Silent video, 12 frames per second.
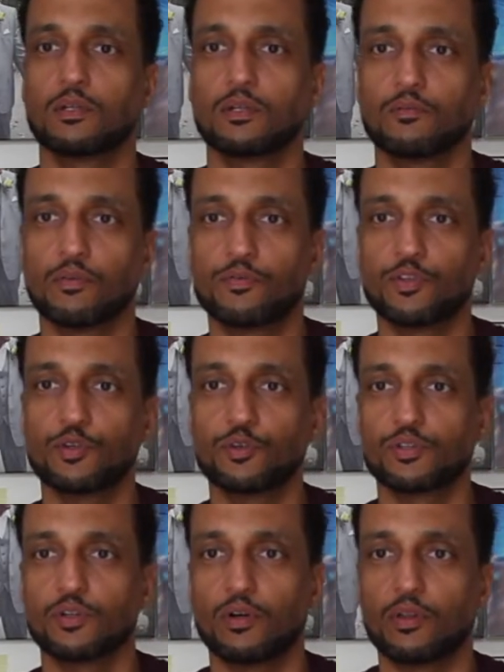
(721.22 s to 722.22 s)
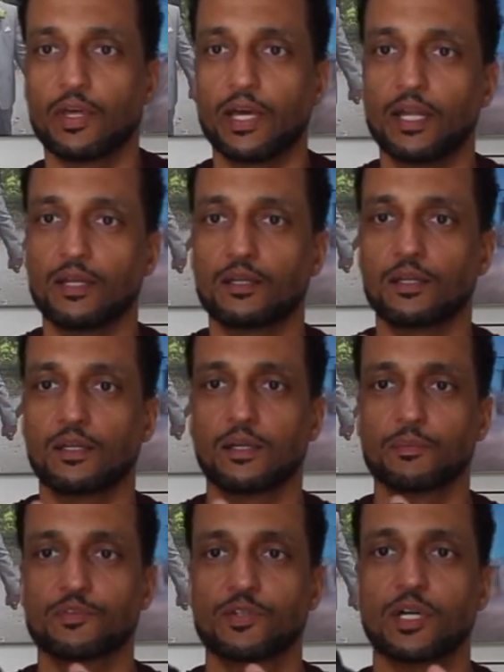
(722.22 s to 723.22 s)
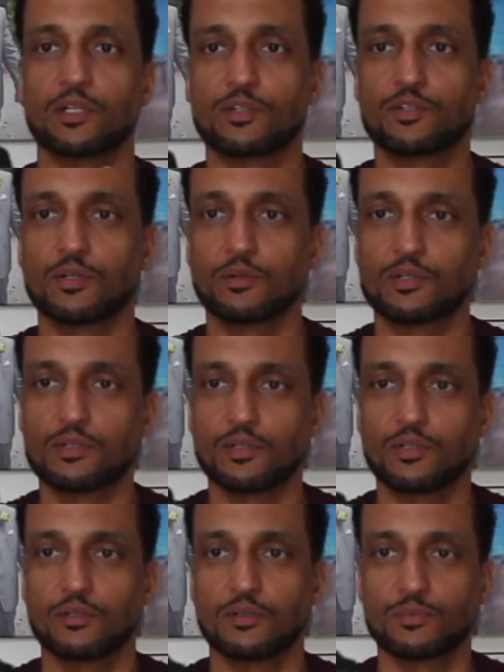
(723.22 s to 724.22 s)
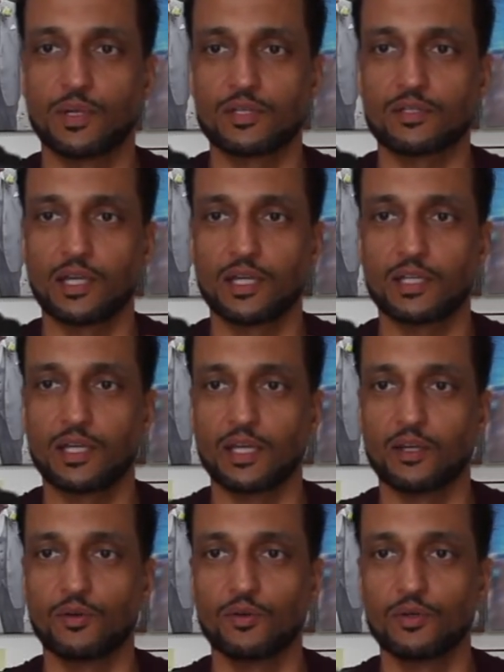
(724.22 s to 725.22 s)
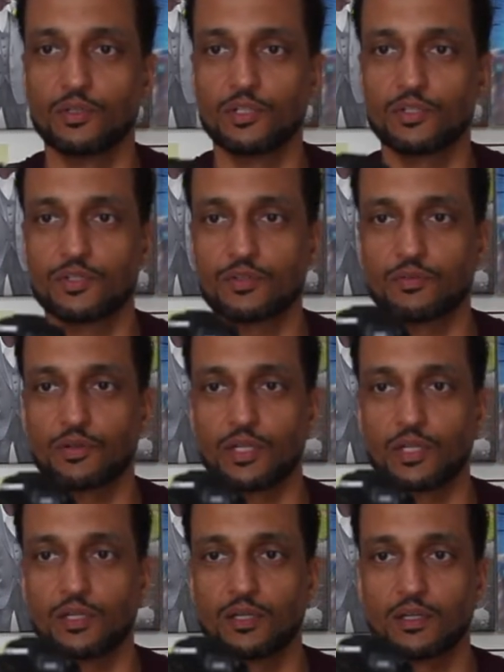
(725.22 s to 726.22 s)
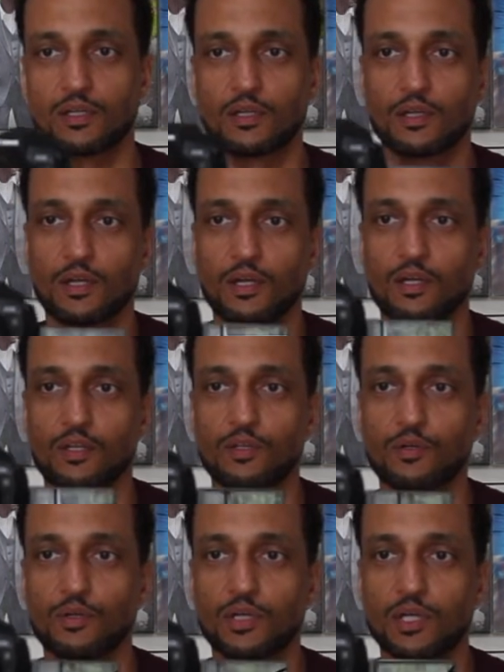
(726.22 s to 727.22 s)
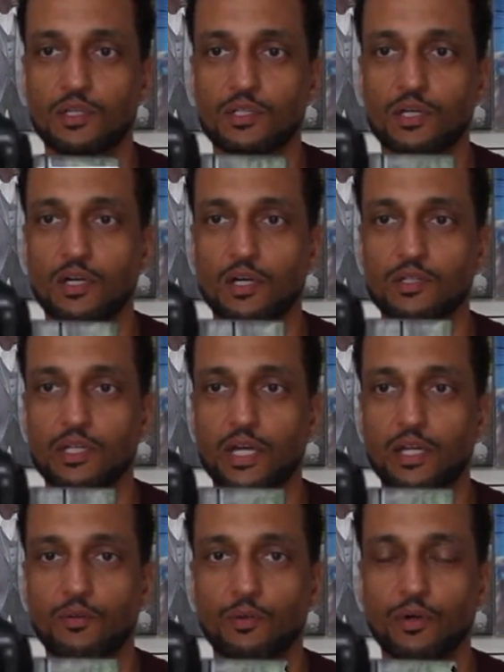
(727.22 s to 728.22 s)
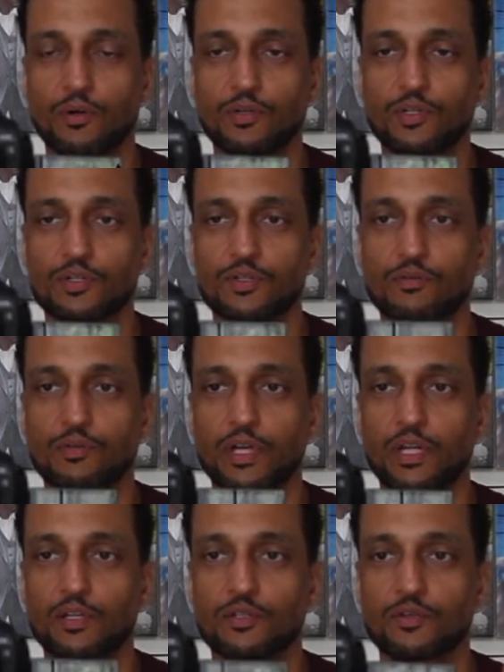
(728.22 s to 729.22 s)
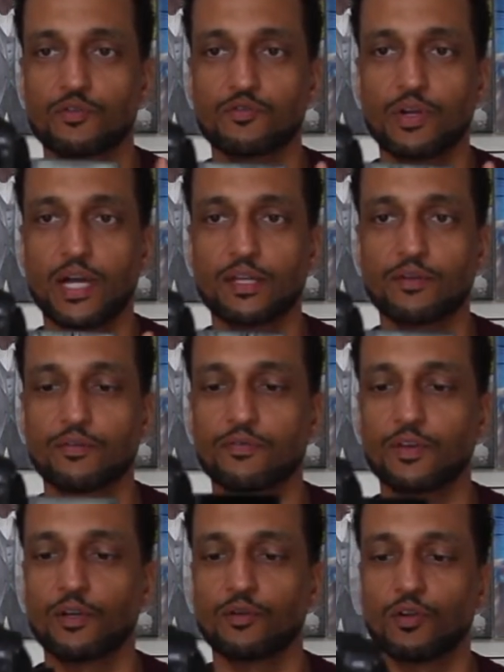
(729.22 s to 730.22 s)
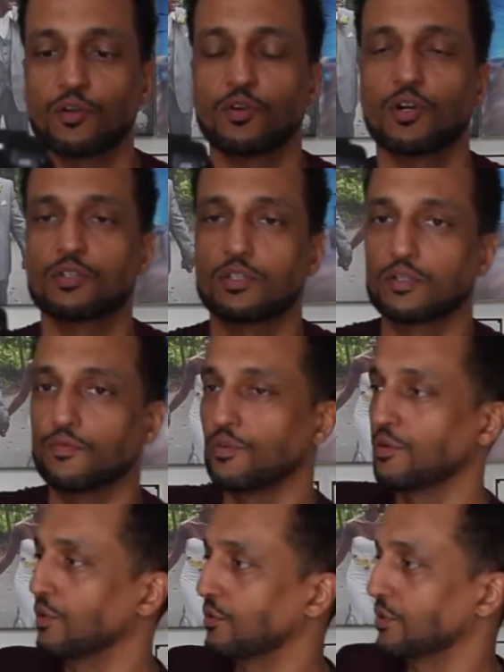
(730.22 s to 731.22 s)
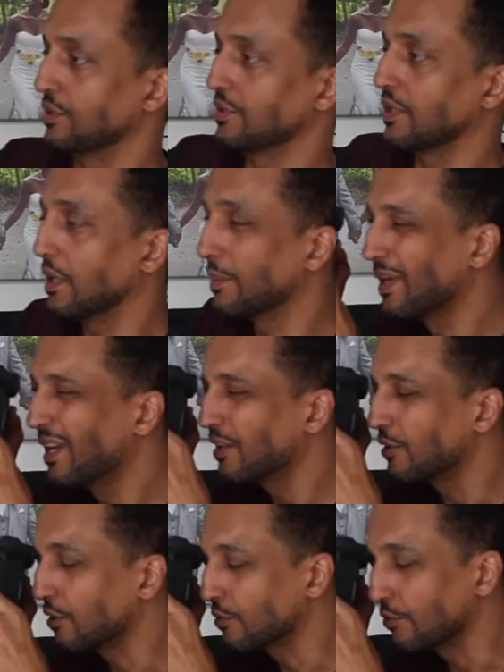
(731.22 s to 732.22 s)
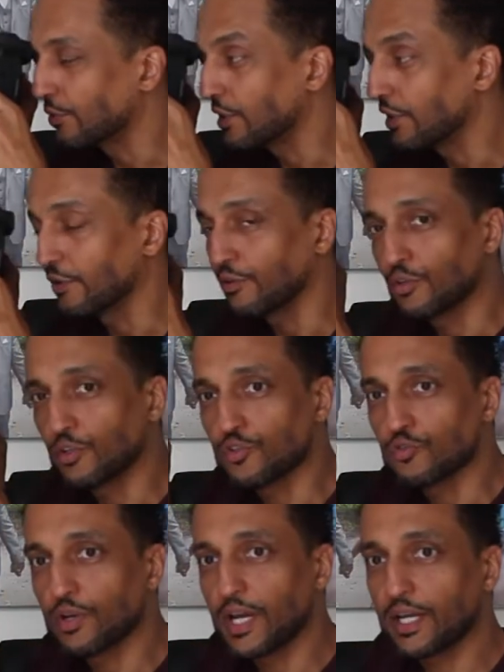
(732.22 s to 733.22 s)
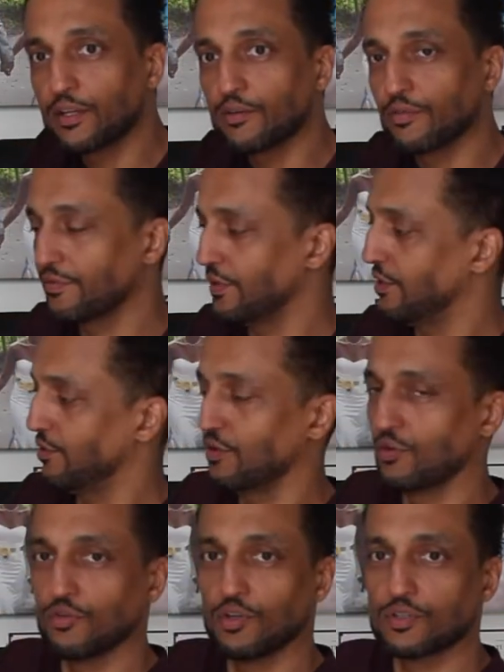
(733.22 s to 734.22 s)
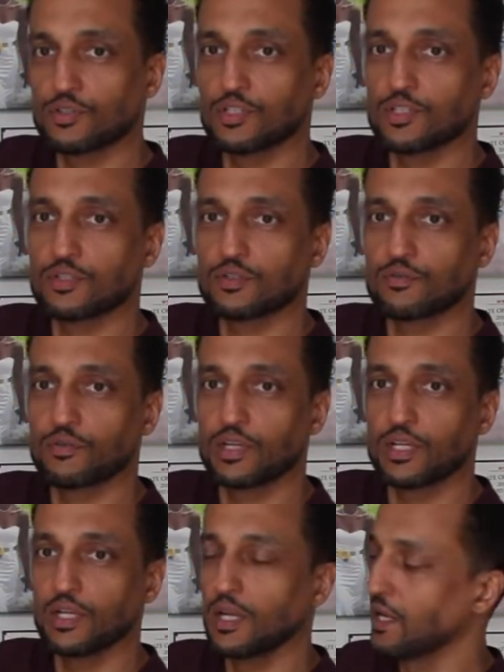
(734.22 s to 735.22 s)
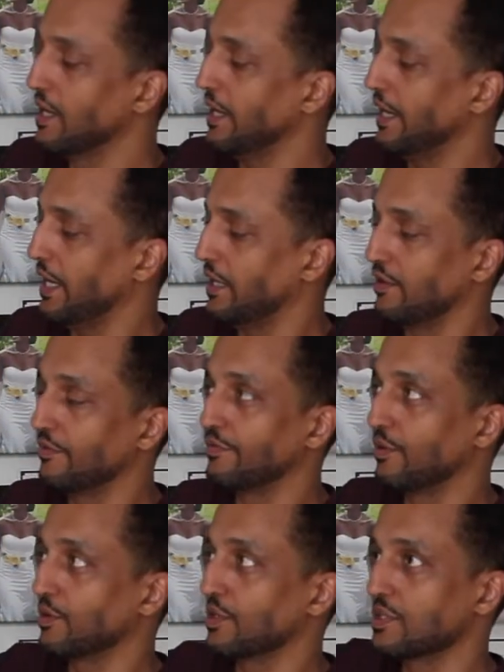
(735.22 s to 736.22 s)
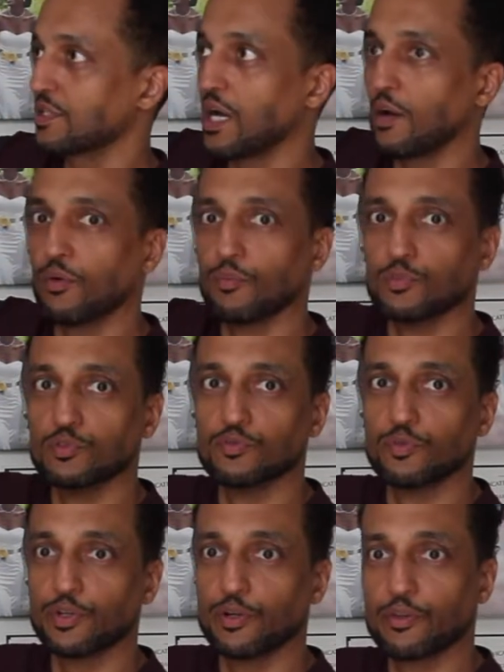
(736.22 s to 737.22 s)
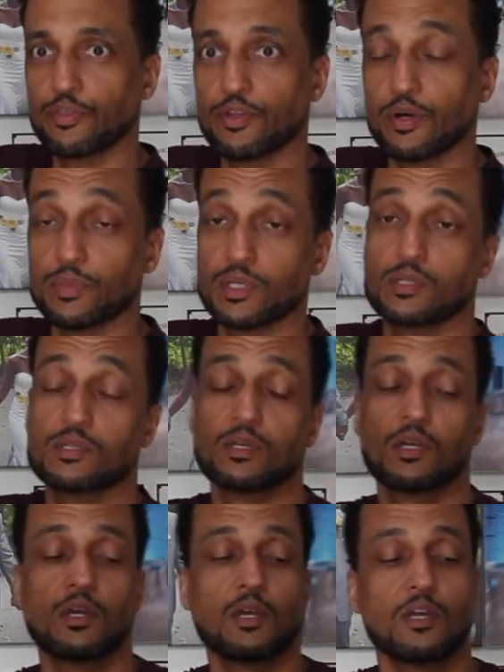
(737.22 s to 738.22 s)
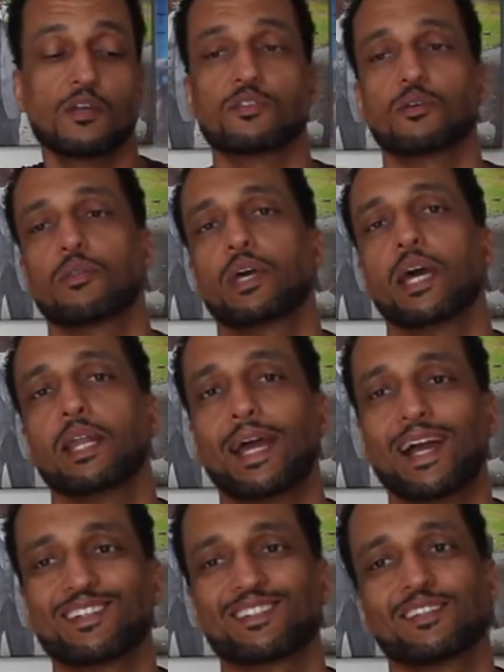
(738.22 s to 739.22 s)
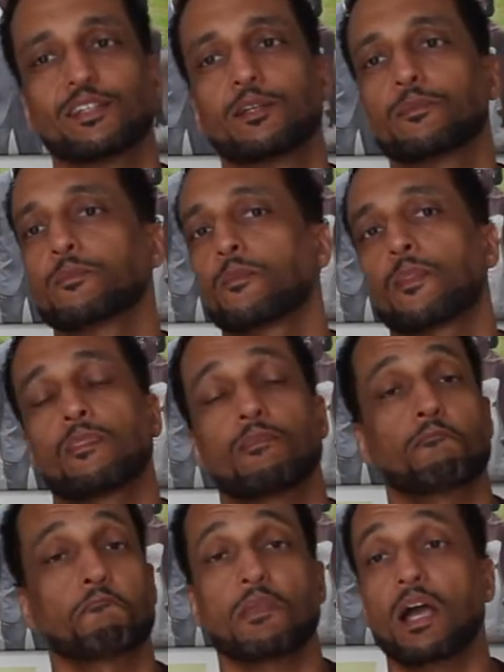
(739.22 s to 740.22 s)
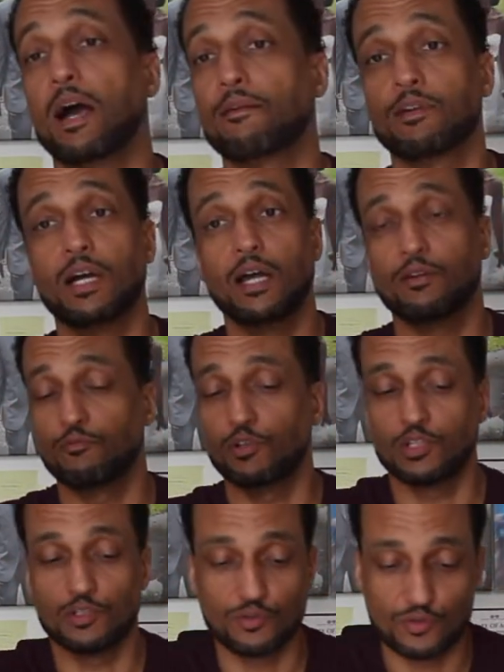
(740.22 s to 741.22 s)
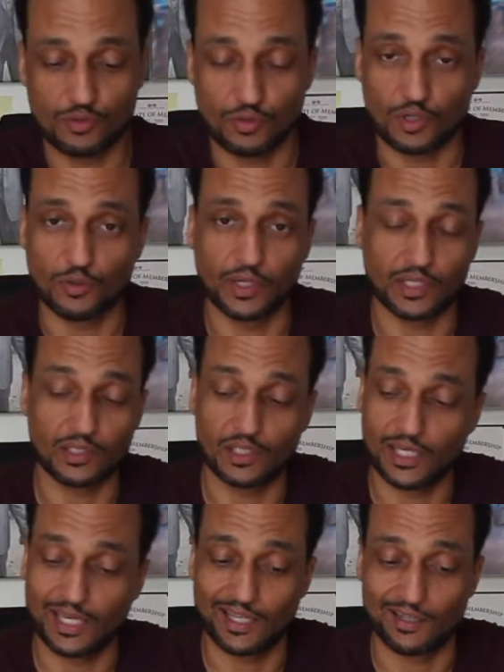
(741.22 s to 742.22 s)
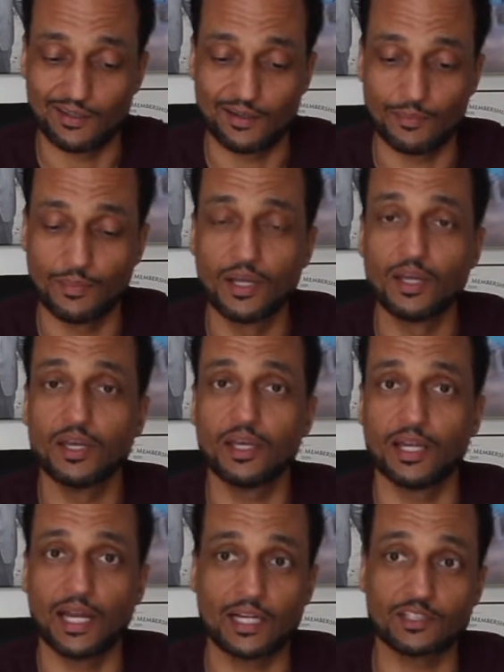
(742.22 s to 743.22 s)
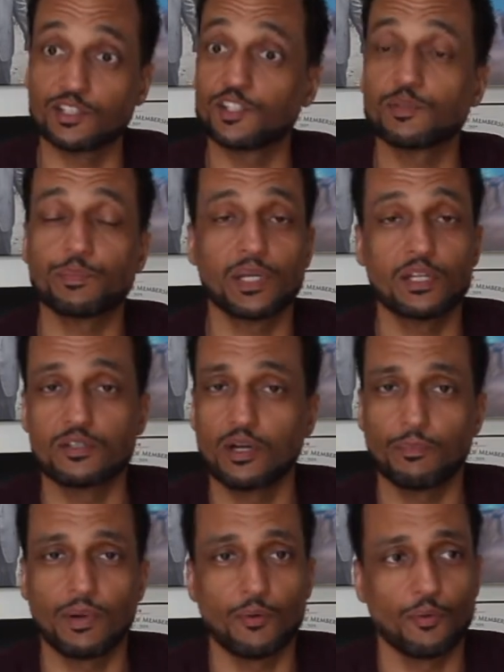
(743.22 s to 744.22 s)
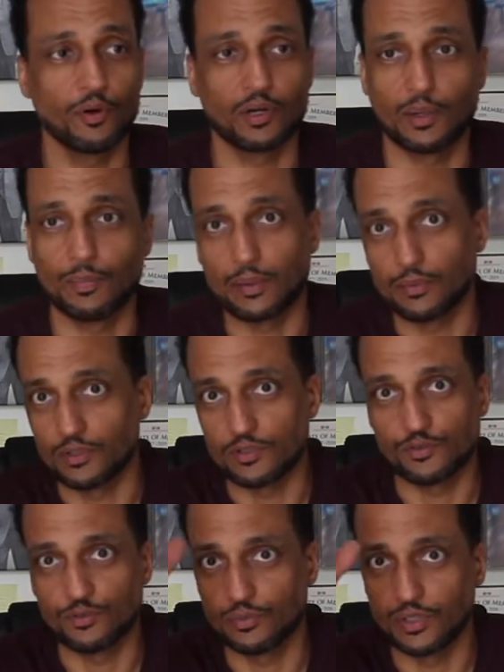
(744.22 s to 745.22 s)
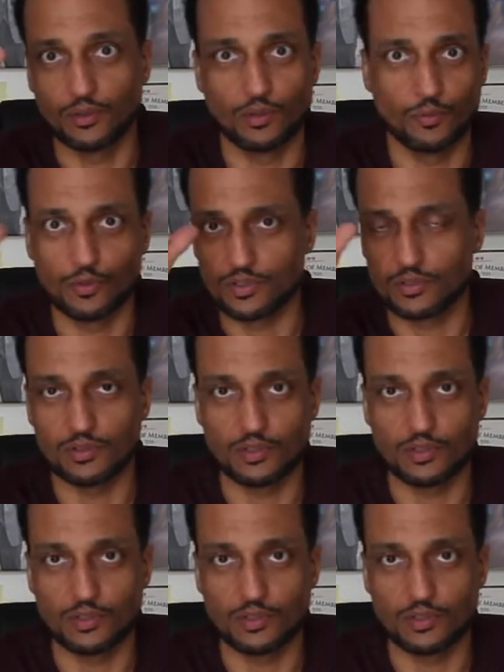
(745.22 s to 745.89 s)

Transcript: reviews and all that, and I'm trying to show it to you as best I can. On this screen, you can touch anywhere on this screen as you drag your finger across this. If you hold this up, look through here, you can drag your finger across this screen and the focus dot will move where your thumb is. So that actually, I've gotten really used to it quickly, and it actually speeds up my work. I'm able to zoom in on what,